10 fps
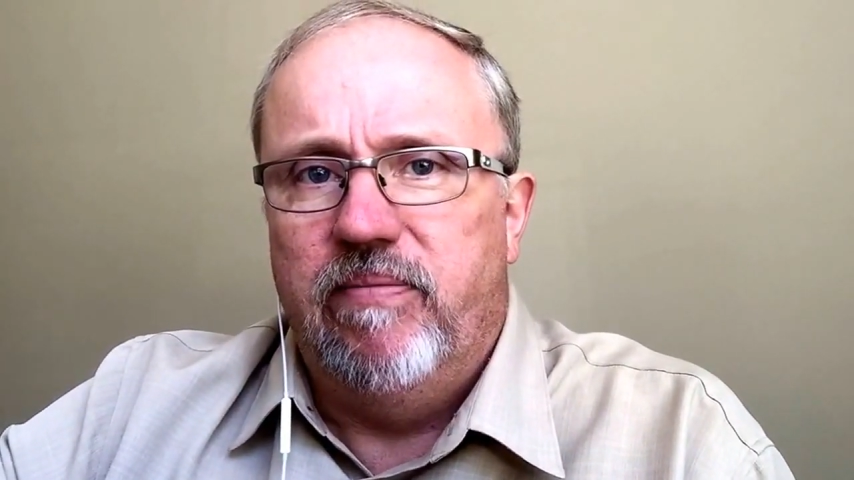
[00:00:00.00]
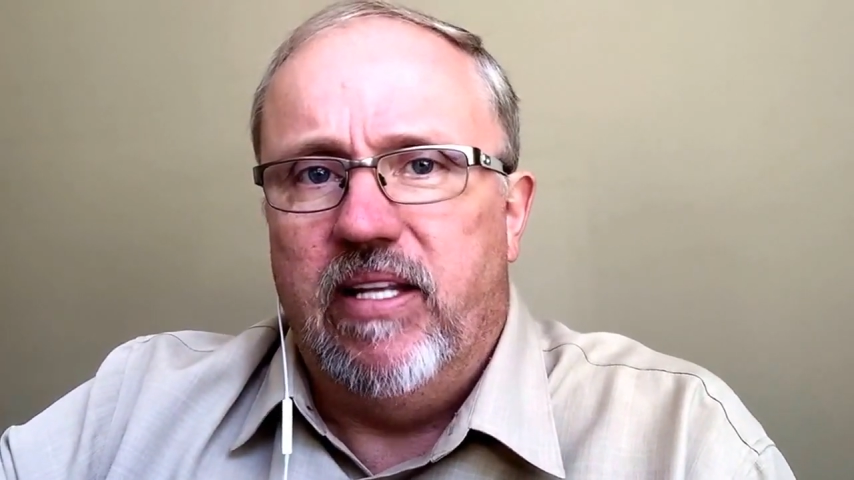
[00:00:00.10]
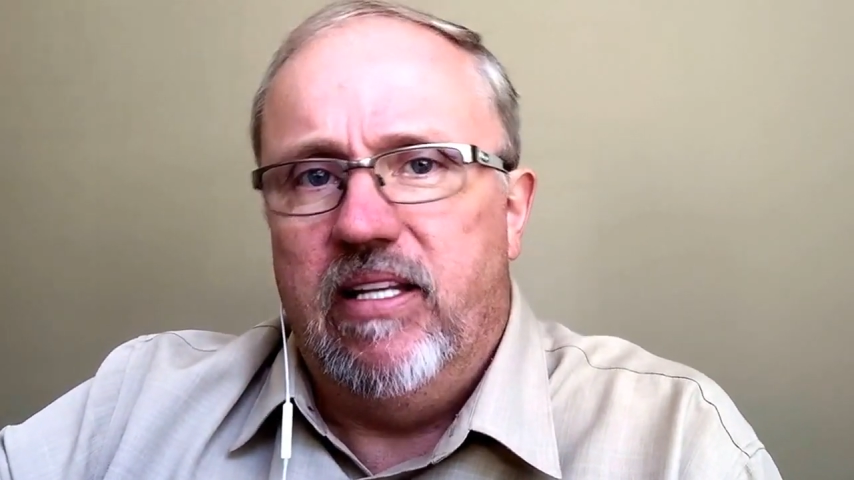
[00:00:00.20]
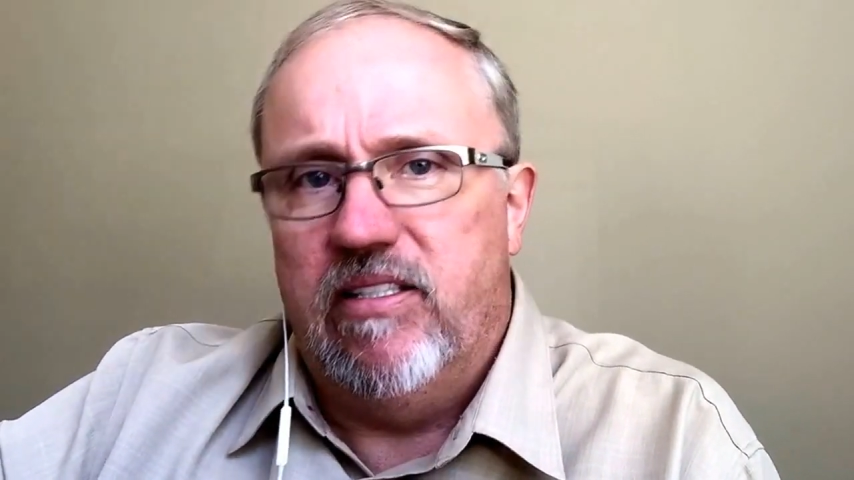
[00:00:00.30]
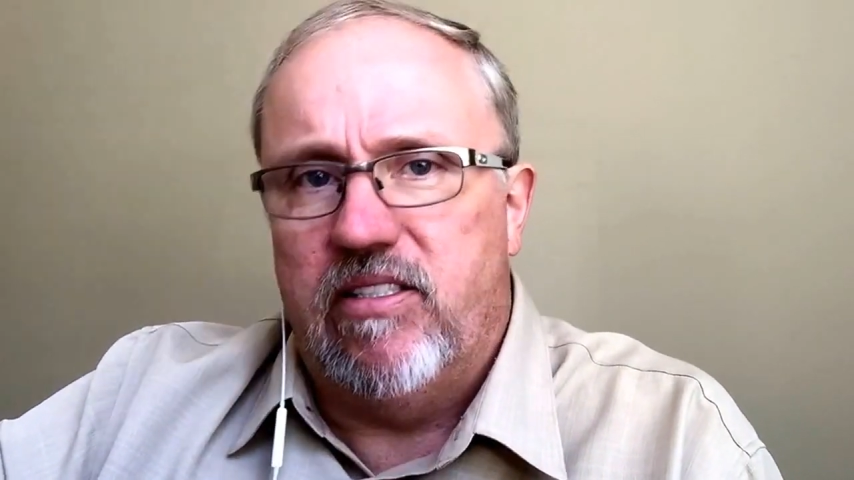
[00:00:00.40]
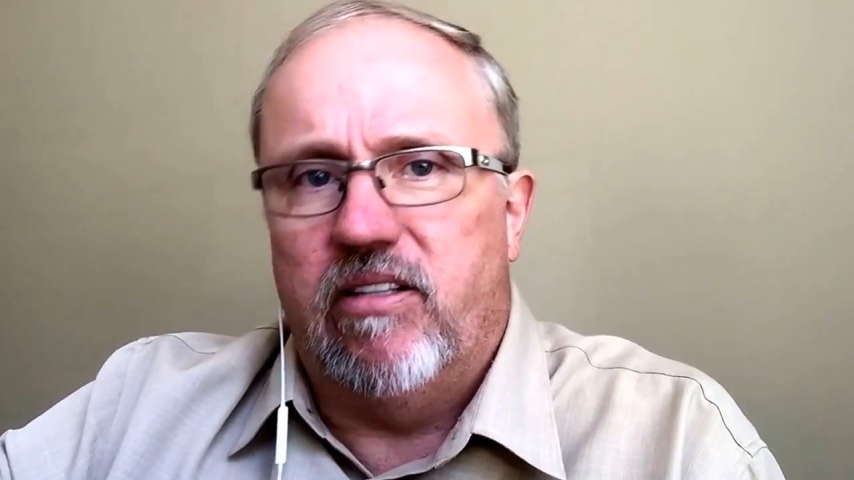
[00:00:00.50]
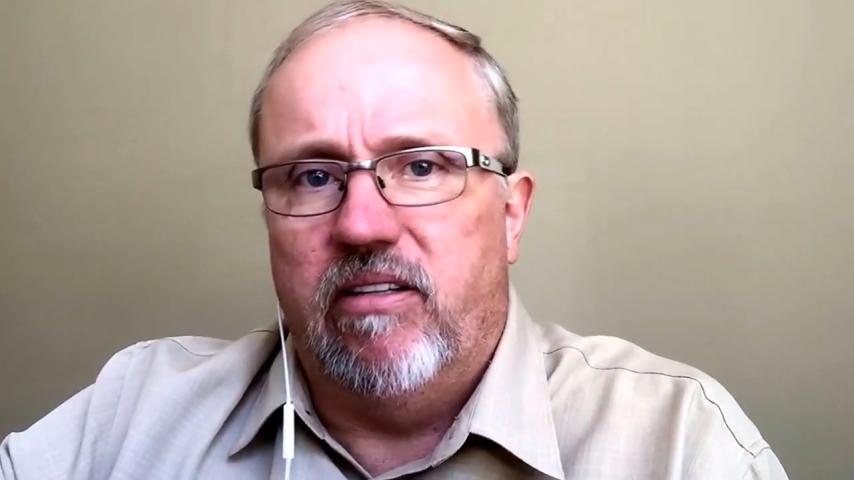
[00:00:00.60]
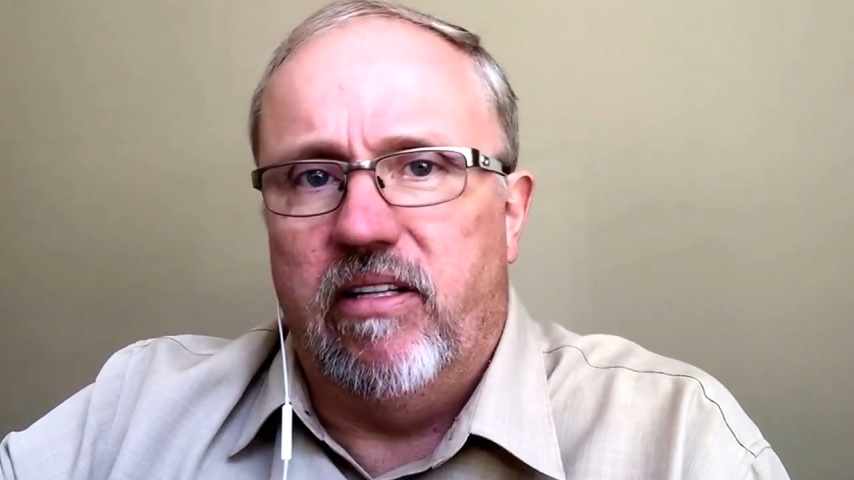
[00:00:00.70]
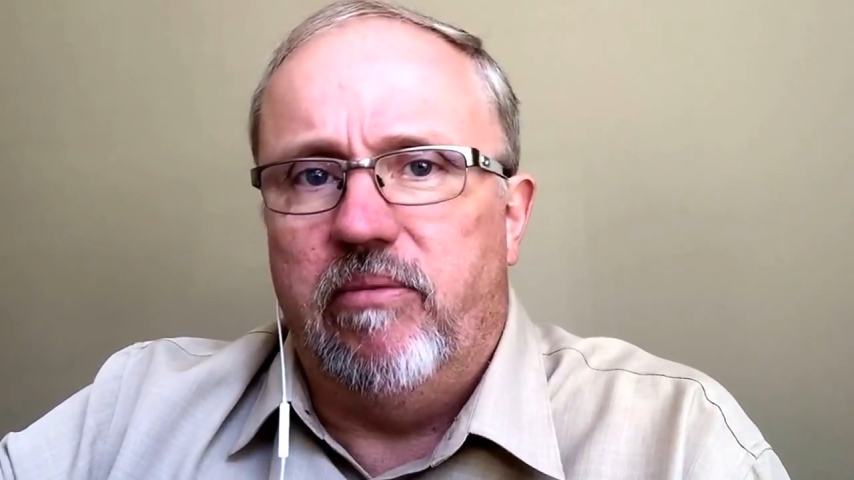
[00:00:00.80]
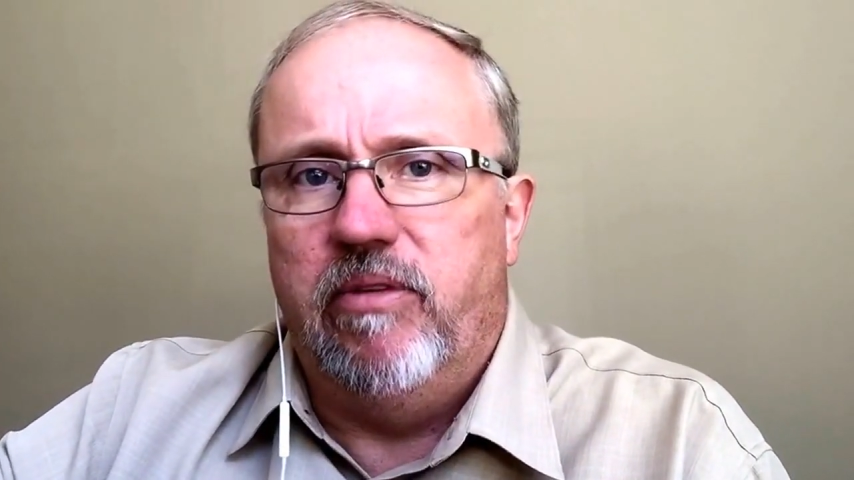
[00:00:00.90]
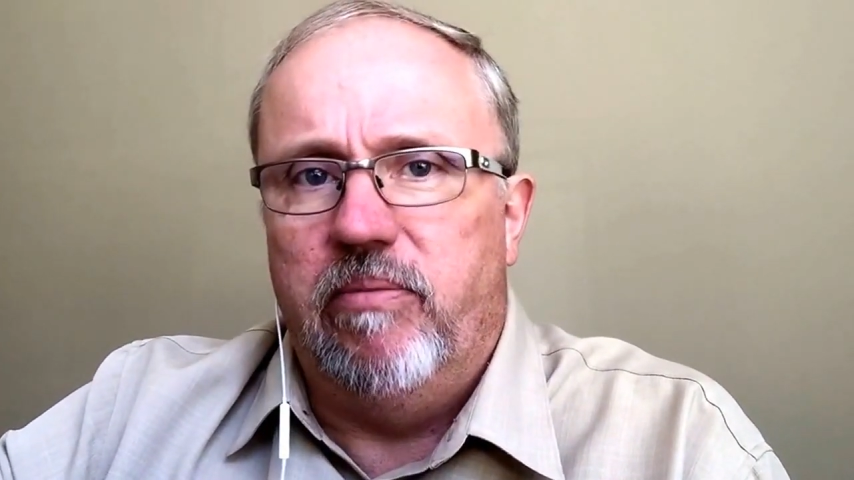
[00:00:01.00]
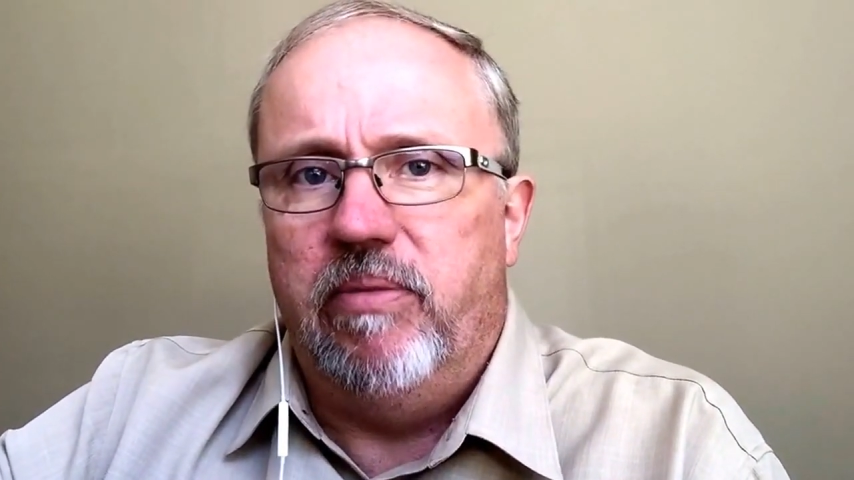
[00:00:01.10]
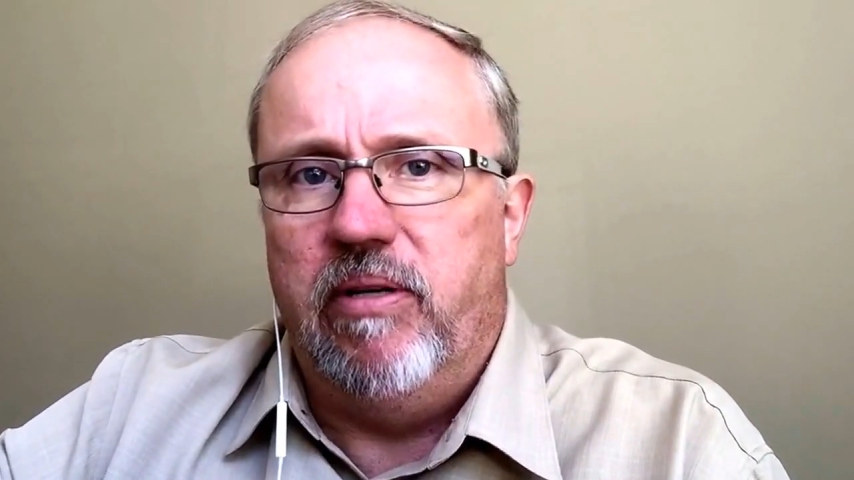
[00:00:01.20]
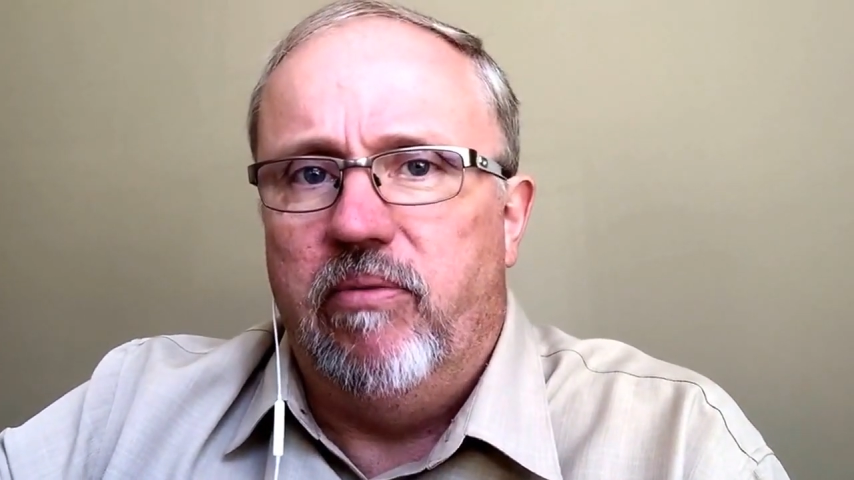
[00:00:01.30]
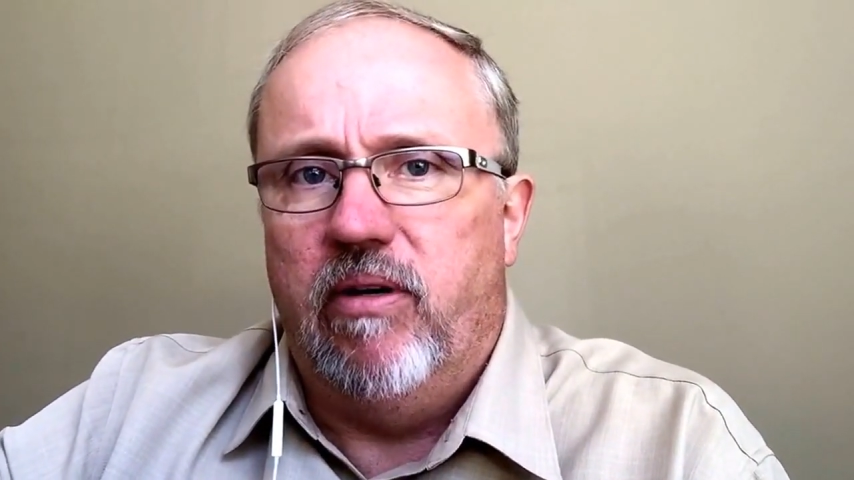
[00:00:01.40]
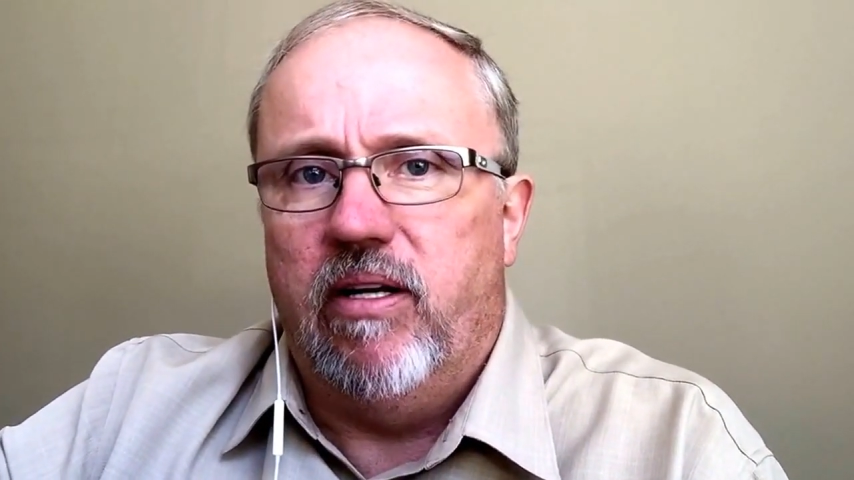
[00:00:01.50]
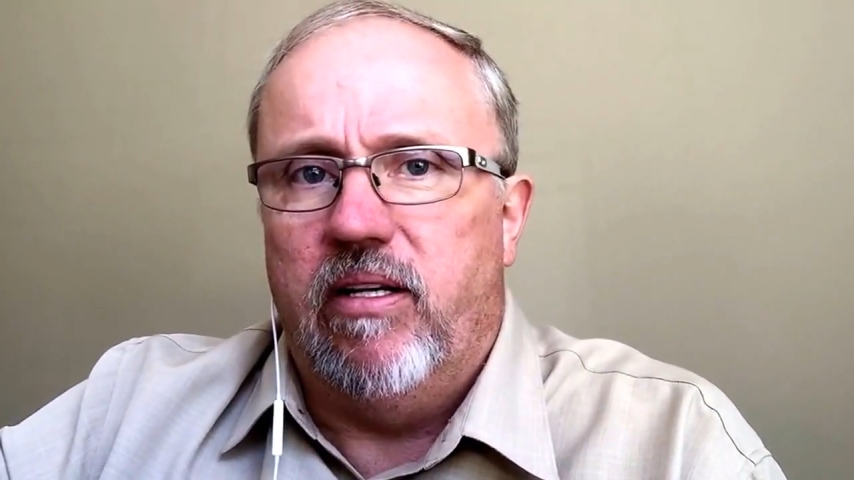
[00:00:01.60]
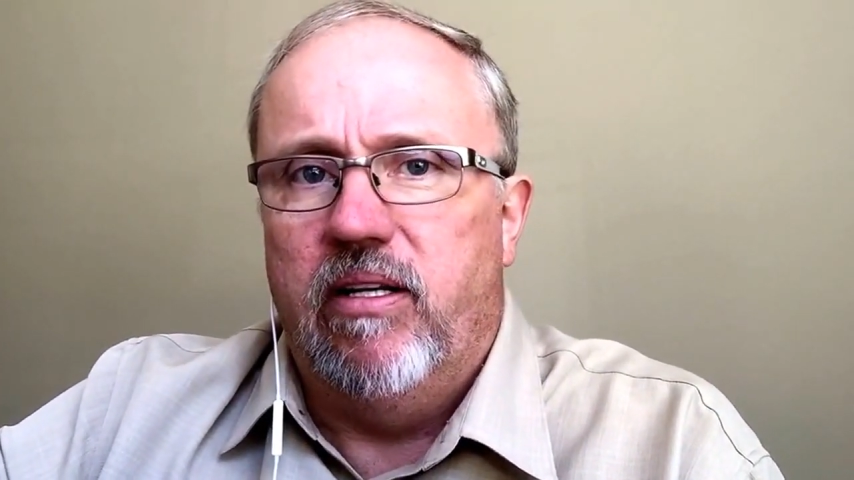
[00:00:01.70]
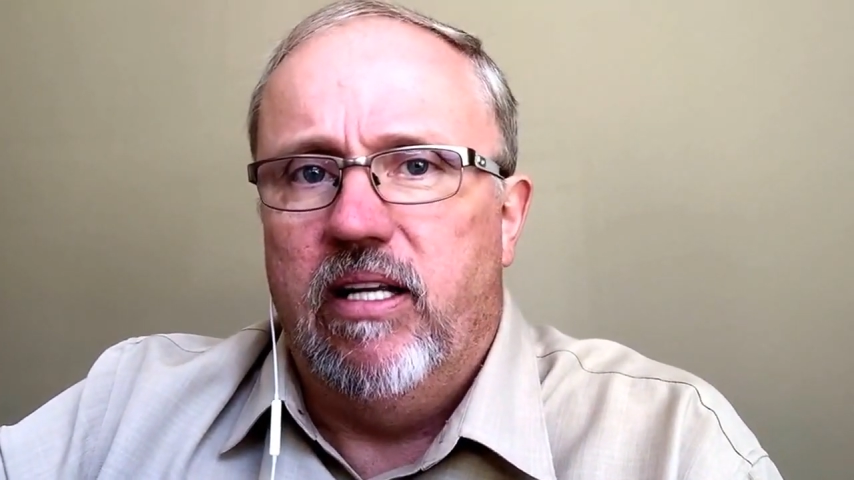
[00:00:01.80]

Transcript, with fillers: And this certainly would be one